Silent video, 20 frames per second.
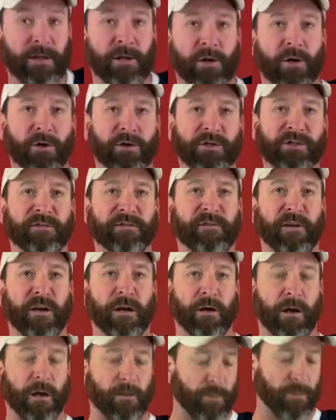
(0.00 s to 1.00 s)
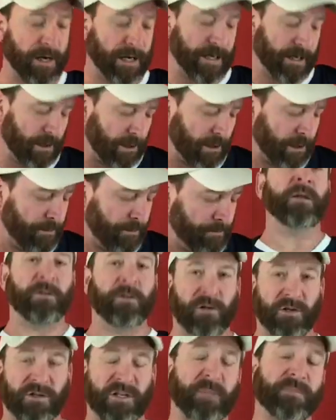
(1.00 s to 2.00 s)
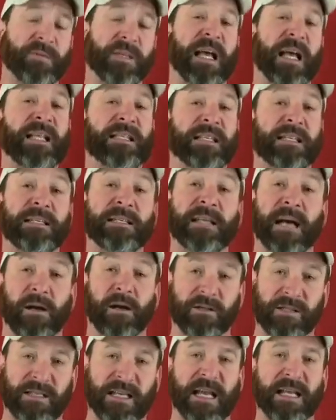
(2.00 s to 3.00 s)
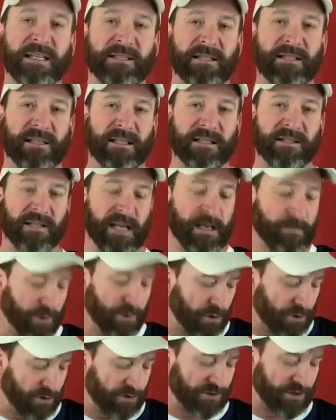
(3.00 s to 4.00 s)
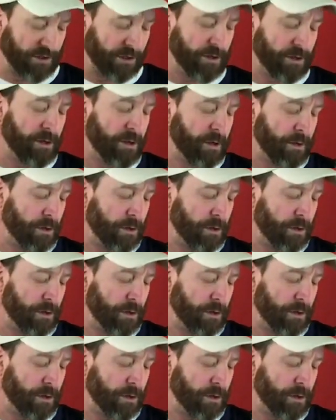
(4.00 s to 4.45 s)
Holds the firearm right here. There's upsides and downsides to this type of holster.